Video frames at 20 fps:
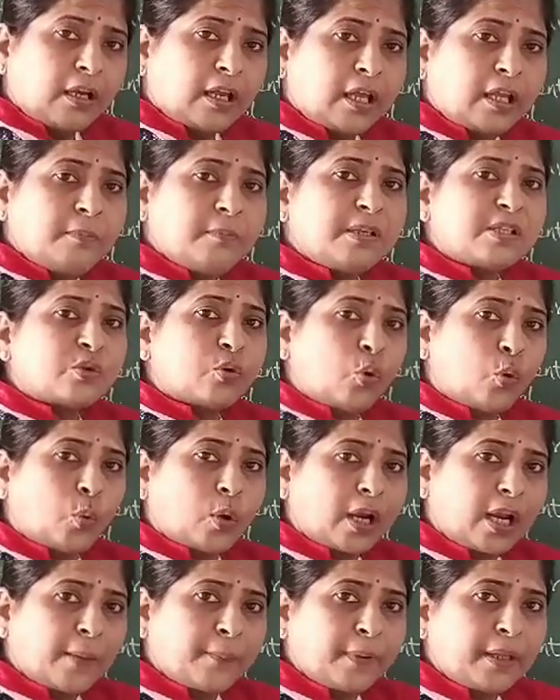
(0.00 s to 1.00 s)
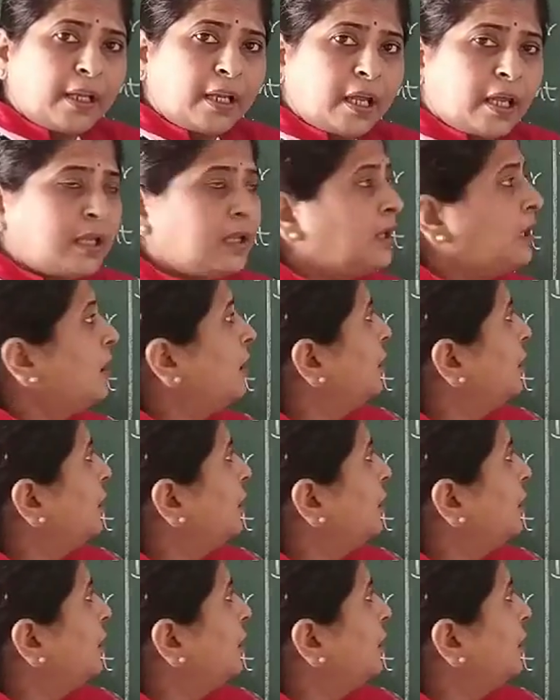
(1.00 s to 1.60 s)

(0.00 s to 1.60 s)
line, this overlapping line?